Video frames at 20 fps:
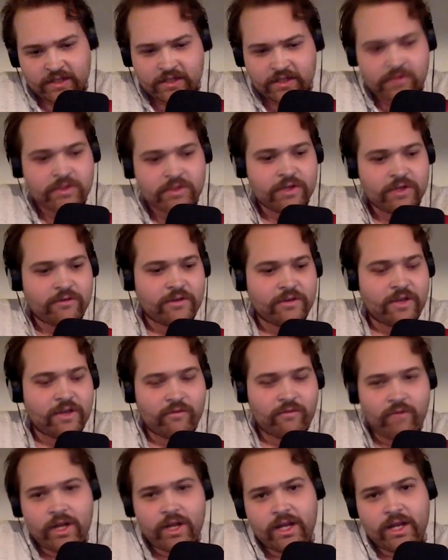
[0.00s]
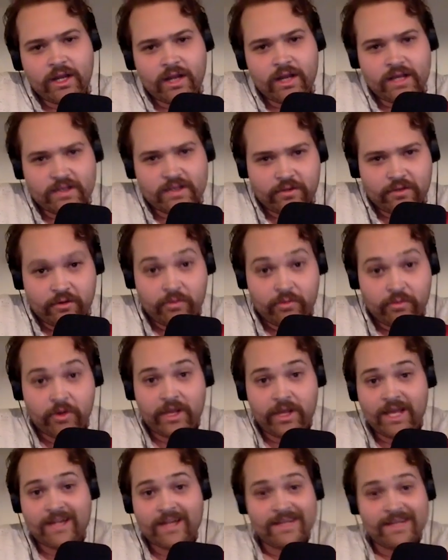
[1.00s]
no secret that running as a third party
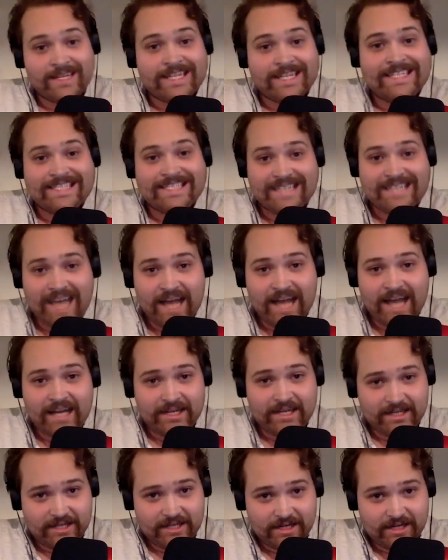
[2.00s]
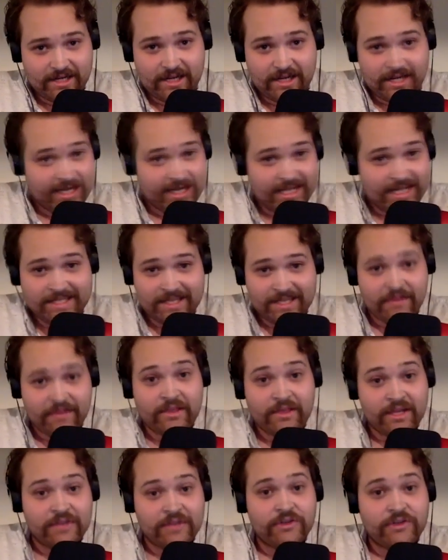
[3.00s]
candidate is not an easy
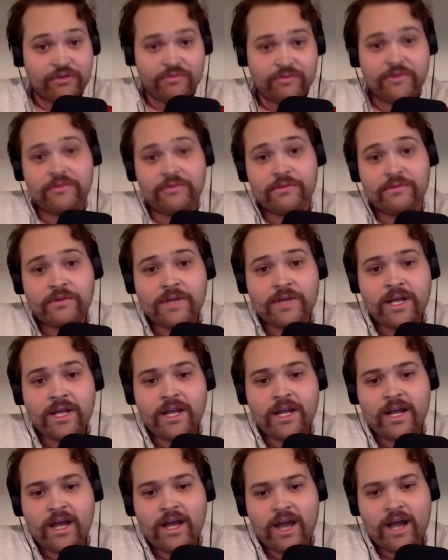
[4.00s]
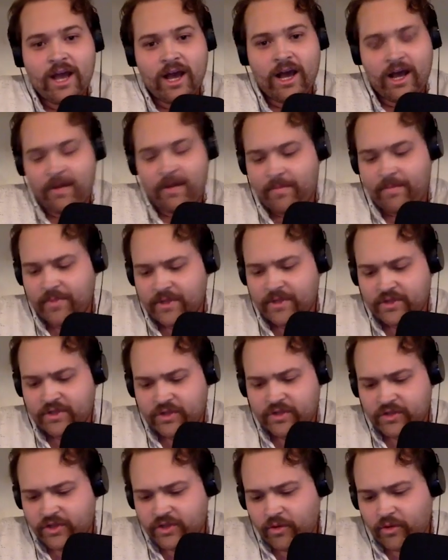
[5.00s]
thing to do.
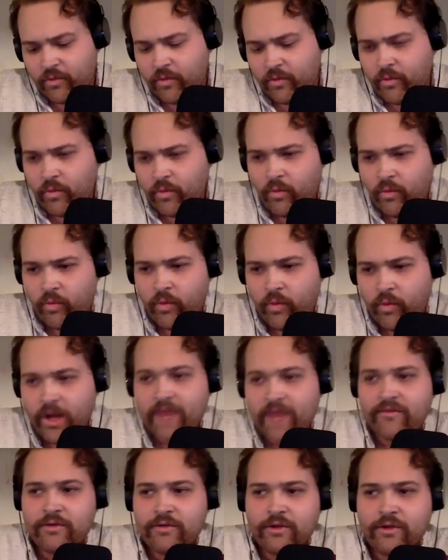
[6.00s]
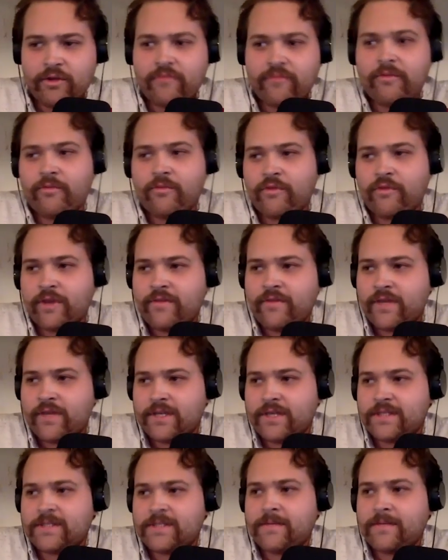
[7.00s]
So what have you learned from
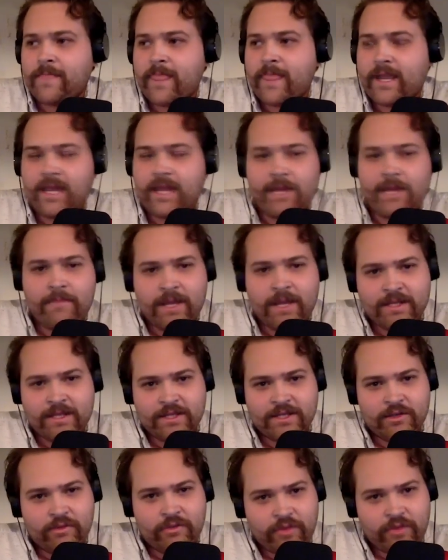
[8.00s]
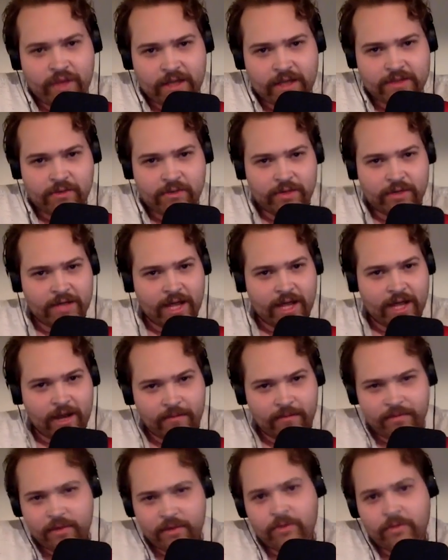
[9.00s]
previous campaigns that you think is going to
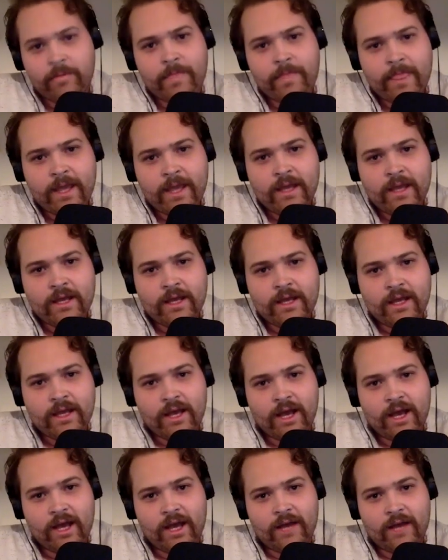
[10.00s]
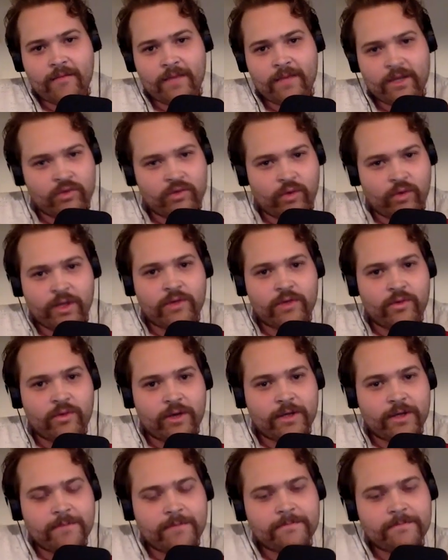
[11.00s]
help you in 2020?